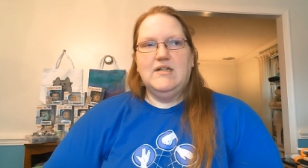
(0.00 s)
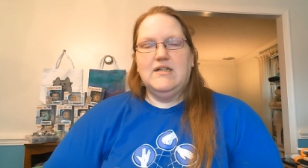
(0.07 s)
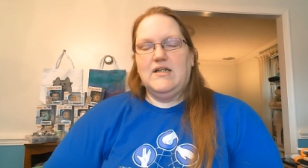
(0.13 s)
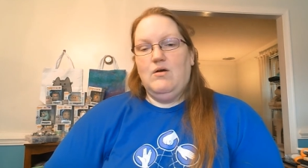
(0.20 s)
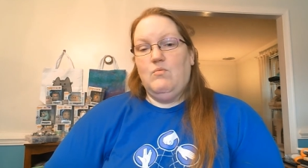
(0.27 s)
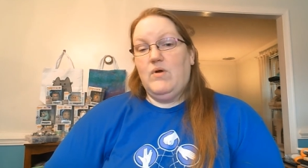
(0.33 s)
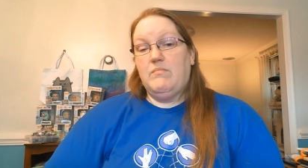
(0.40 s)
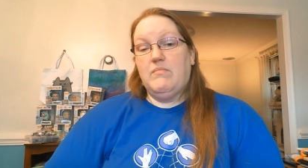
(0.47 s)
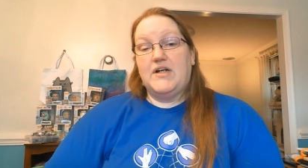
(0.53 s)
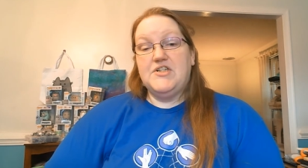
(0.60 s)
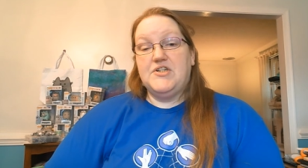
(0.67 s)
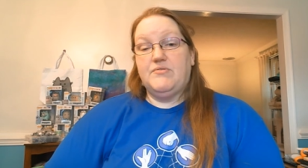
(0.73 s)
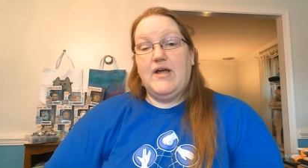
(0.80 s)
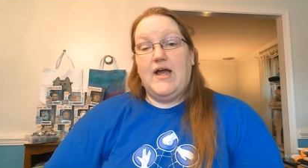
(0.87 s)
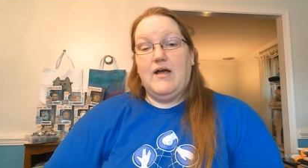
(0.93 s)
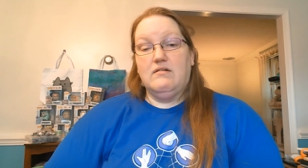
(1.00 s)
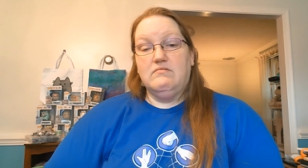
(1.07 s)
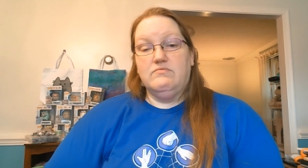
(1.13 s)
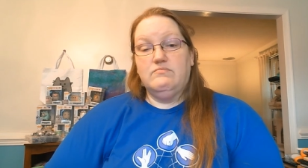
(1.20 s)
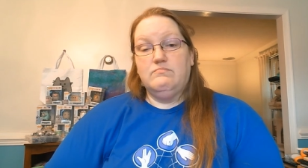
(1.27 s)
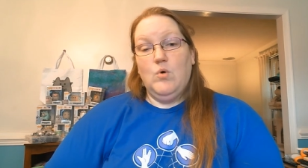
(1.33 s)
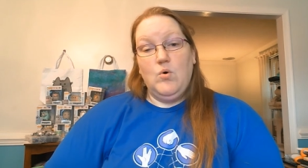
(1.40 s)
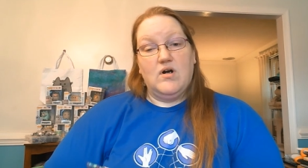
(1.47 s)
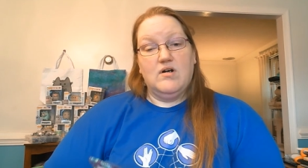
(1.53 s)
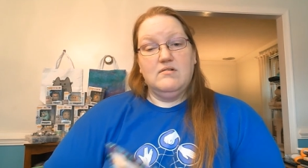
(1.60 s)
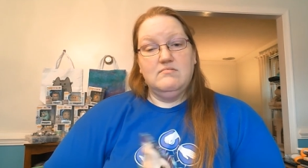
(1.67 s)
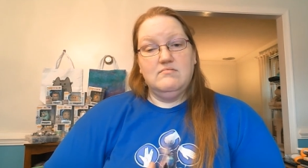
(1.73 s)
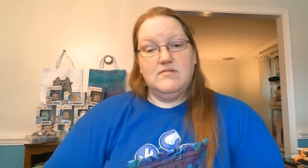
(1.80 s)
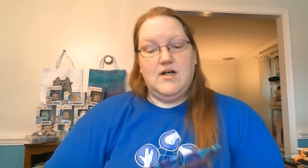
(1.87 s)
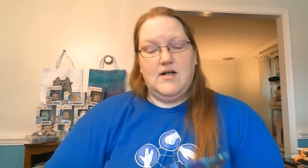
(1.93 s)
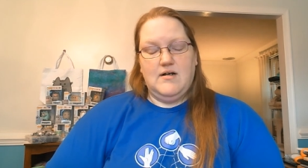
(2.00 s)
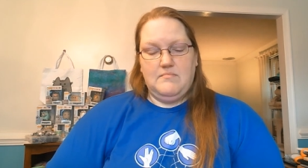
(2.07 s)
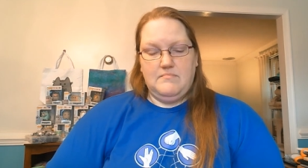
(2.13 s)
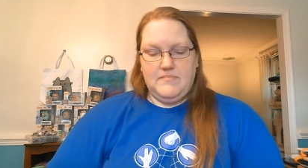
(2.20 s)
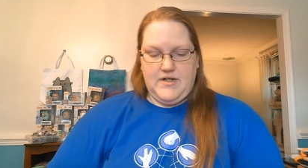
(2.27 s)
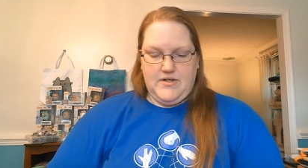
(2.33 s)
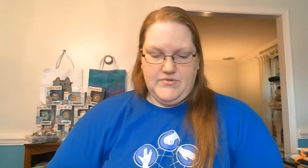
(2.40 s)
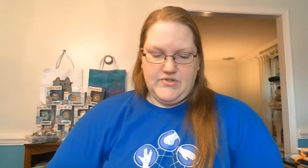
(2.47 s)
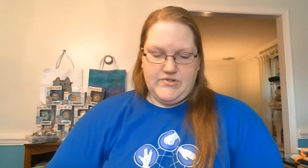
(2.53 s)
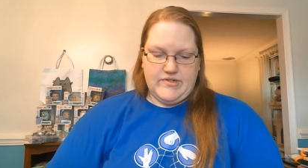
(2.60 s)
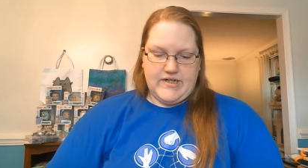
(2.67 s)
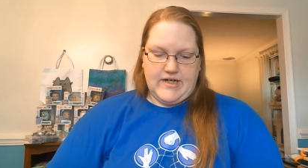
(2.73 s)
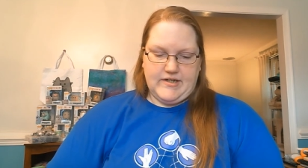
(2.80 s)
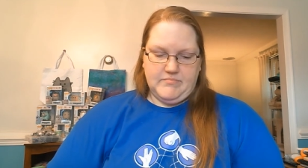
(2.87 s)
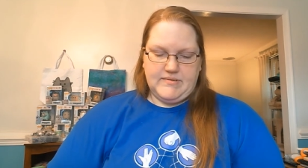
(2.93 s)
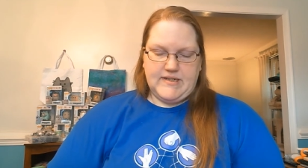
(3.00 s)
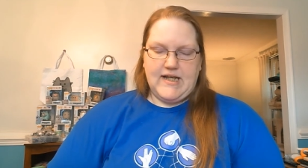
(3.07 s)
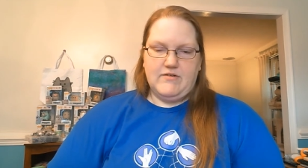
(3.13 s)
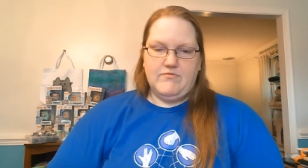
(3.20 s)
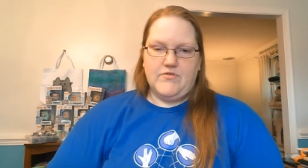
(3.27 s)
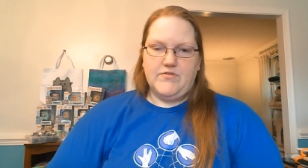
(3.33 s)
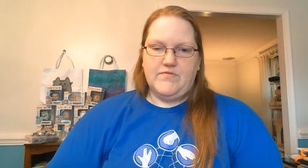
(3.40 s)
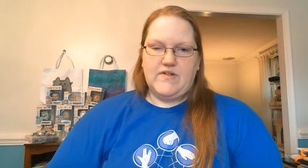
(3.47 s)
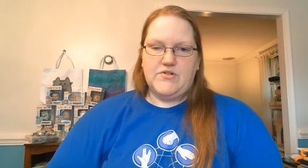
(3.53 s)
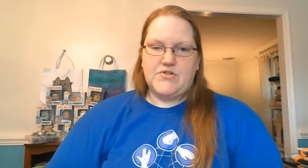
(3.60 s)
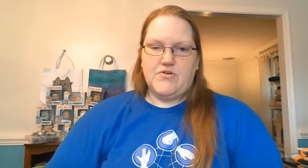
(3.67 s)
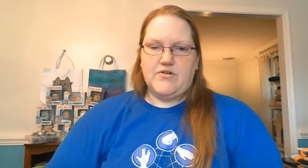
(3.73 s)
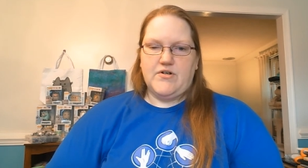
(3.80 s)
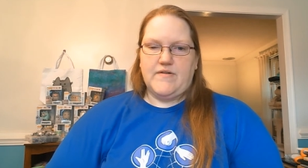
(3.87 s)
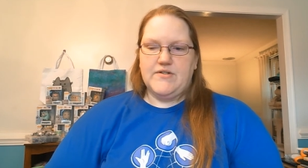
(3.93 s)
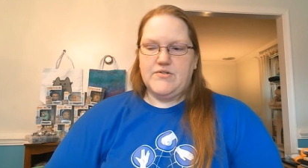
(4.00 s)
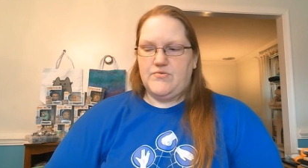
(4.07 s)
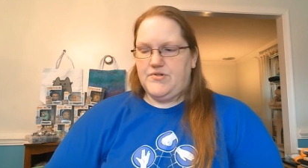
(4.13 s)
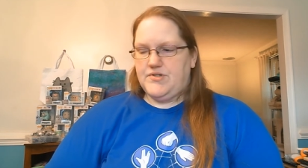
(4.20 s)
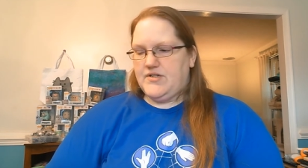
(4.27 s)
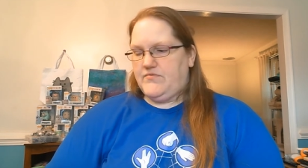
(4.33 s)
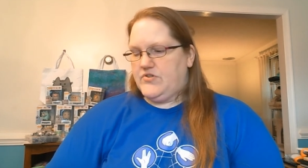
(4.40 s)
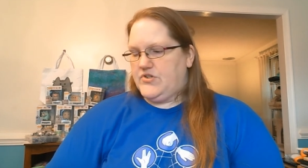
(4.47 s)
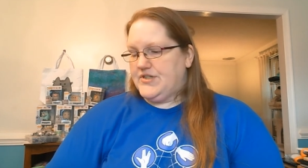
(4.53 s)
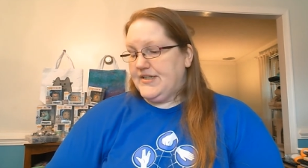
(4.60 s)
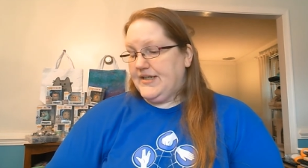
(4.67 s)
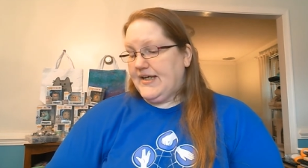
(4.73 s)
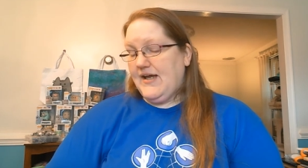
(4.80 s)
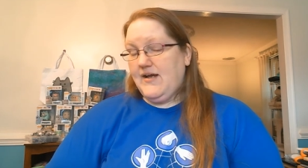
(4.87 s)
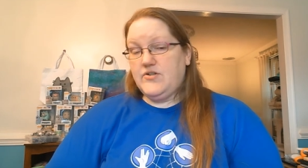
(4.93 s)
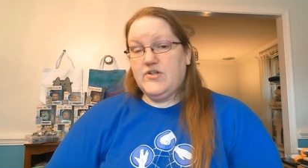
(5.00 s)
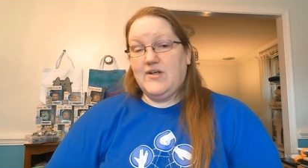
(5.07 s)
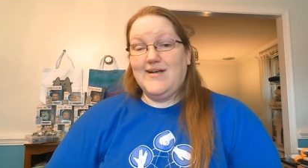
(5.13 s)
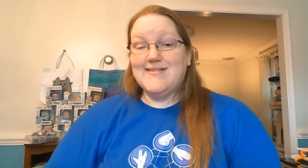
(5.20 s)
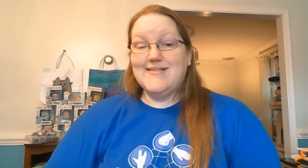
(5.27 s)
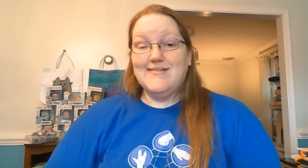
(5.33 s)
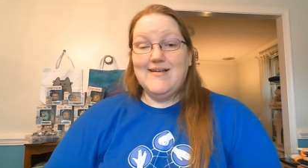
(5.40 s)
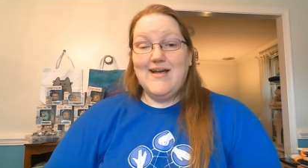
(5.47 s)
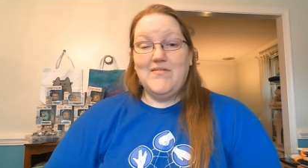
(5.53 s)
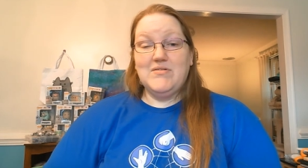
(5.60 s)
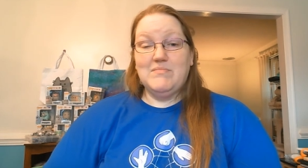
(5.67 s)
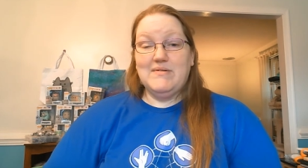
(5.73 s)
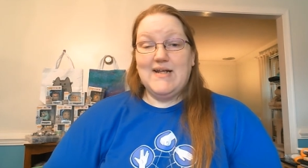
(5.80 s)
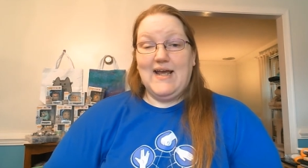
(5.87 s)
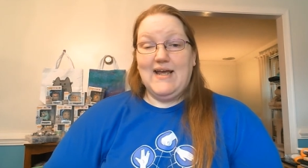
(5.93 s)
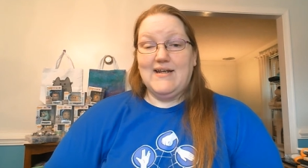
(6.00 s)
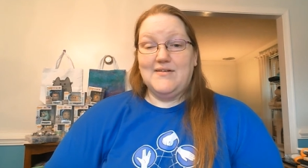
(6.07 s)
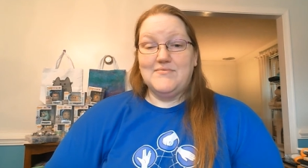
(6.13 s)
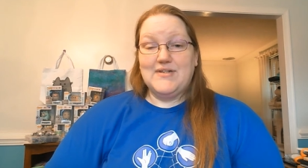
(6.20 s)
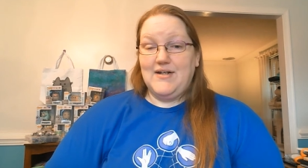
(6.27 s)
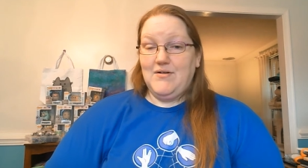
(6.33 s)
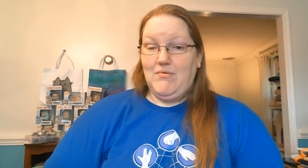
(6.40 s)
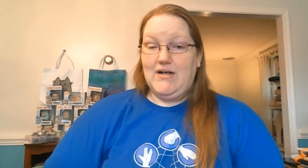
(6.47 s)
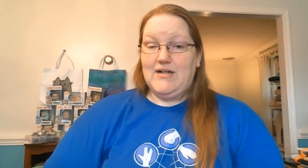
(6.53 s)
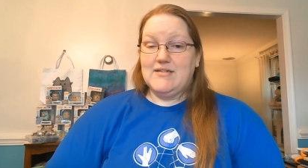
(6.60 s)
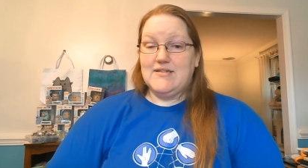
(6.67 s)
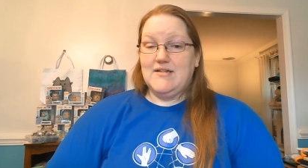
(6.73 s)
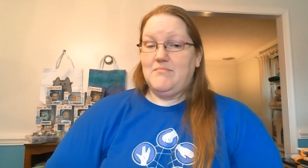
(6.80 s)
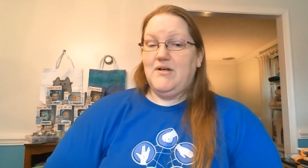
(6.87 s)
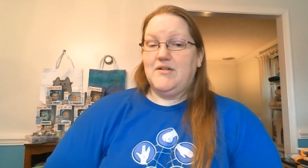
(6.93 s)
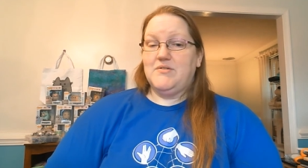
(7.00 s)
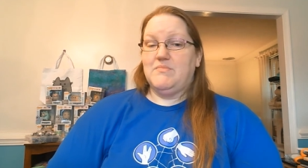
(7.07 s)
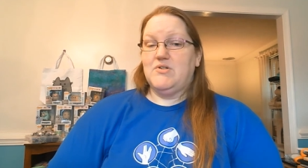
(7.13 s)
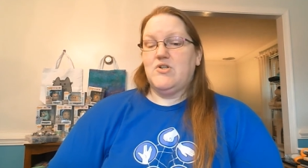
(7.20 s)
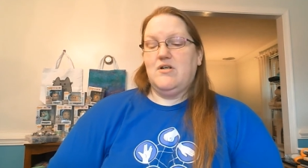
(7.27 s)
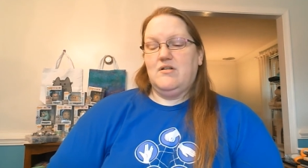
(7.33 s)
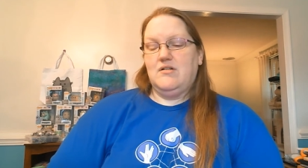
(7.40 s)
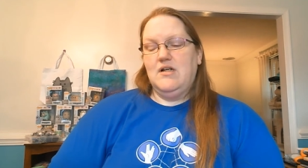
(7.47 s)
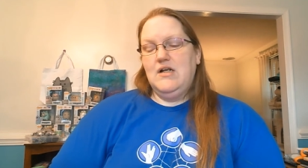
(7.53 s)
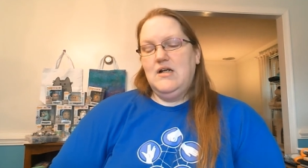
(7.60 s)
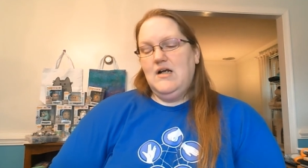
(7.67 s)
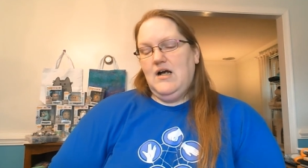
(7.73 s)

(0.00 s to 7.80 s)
you know, when might you have more? Um, you know, so that I could plan for the future and all that sort of stuff. And she's like, actually, I still have them in hand. I was getting ready to send them out to Michelle.